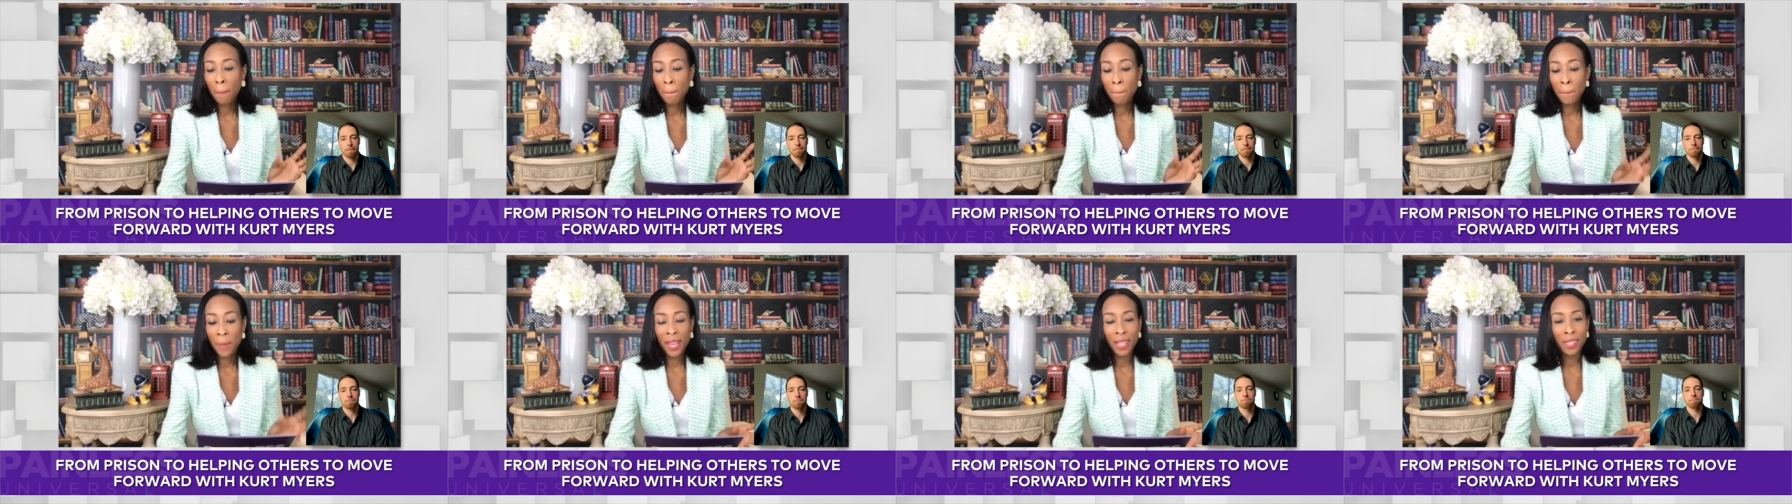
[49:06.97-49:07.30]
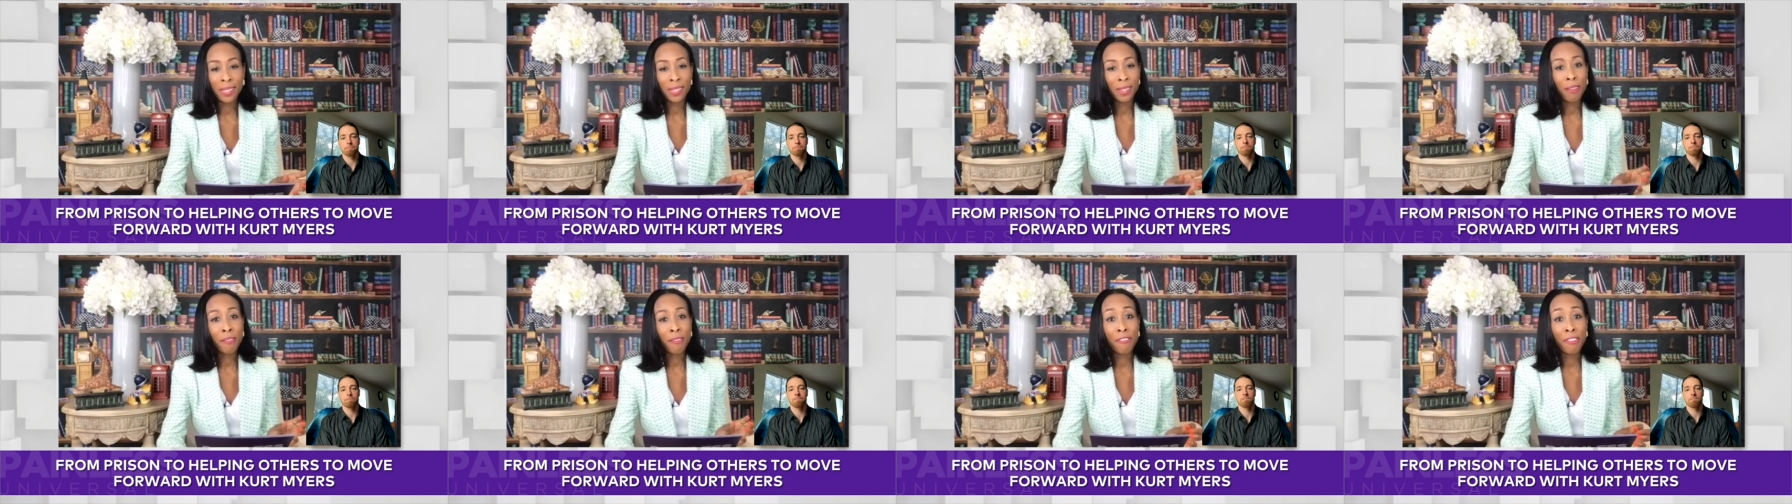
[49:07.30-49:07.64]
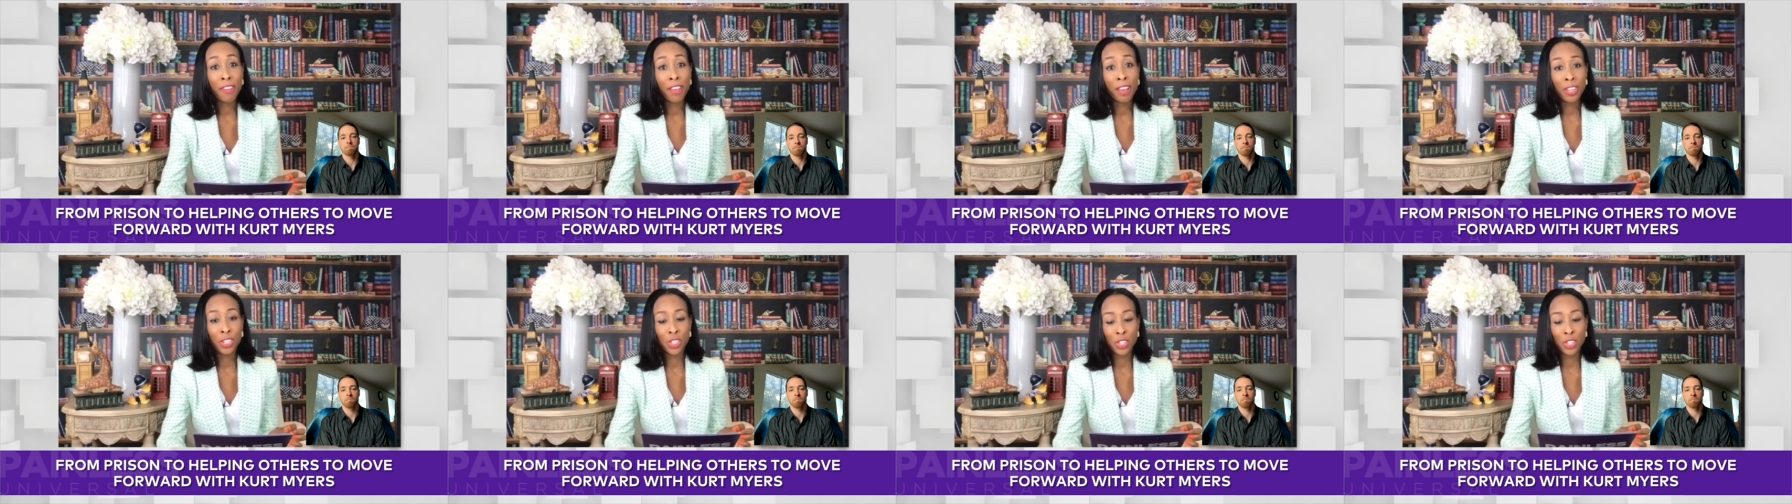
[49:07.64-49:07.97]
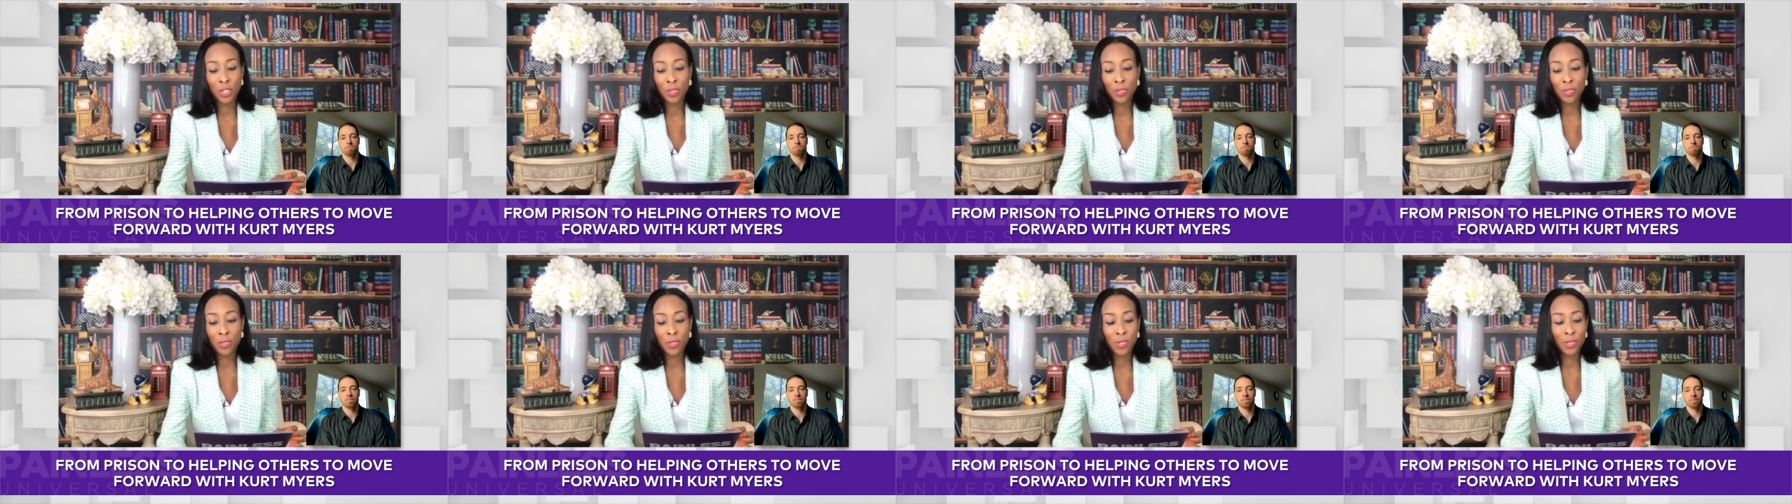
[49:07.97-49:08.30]
better
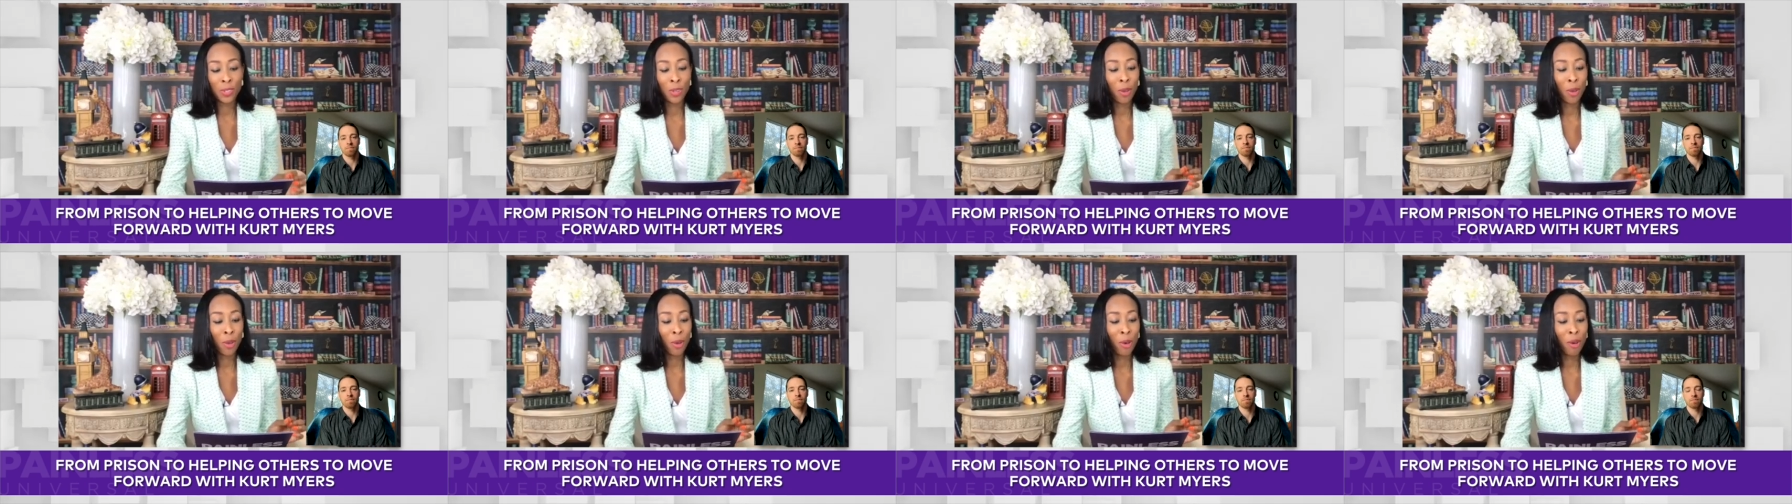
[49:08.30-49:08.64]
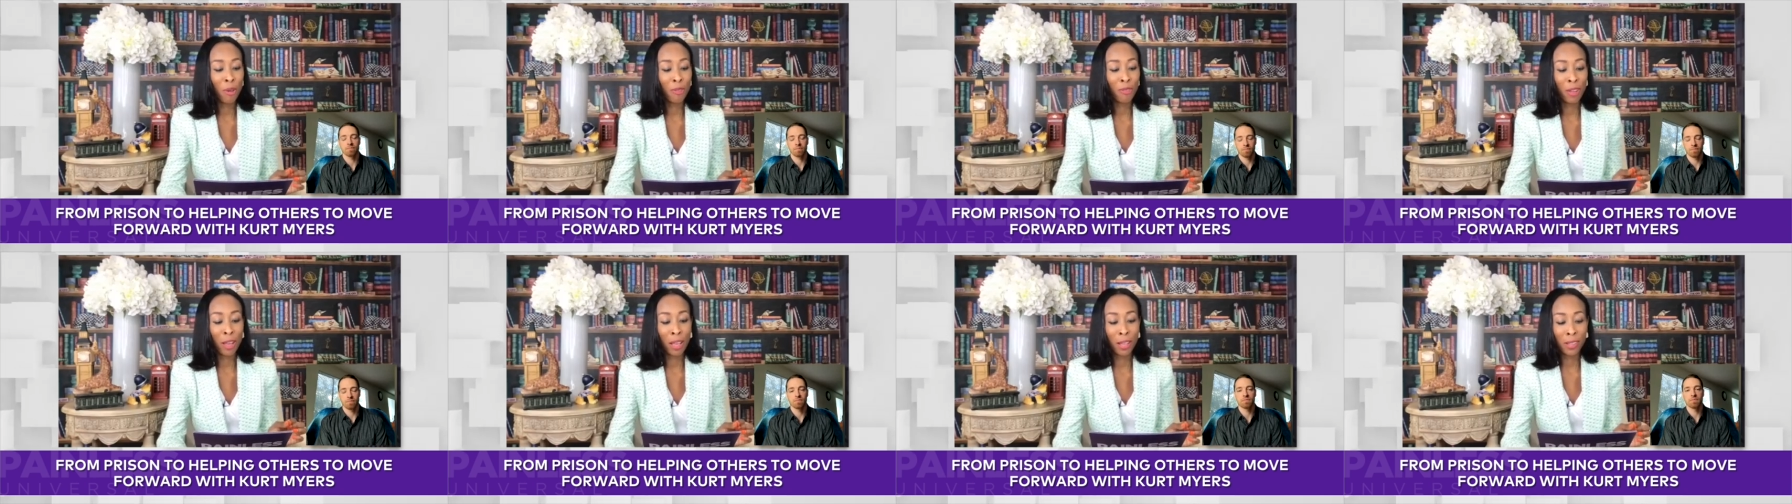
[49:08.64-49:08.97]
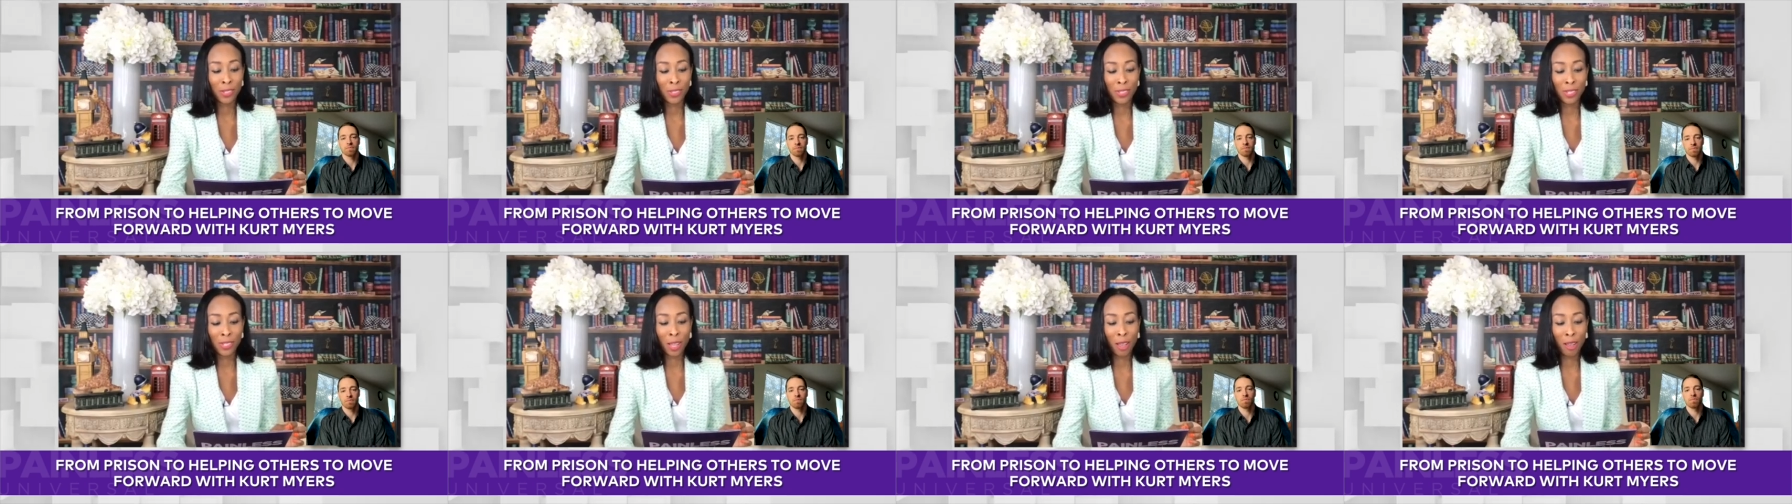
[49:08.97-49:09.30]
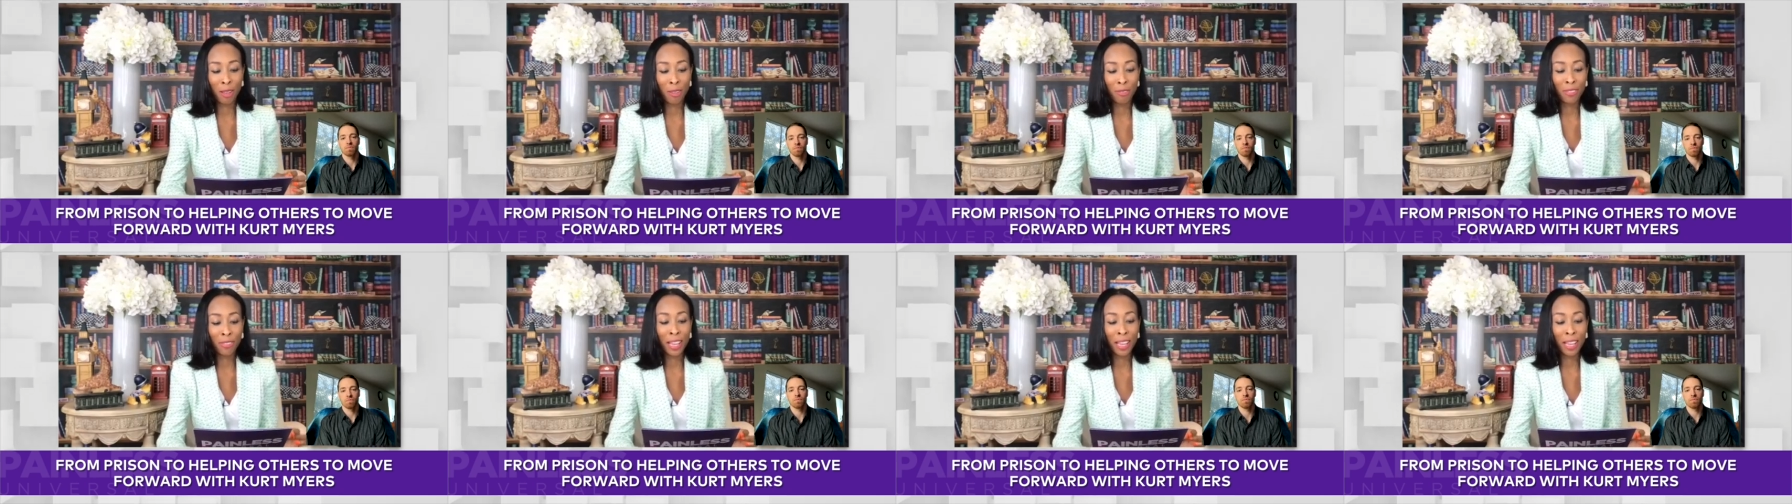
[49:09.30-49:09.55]
versions of ourselves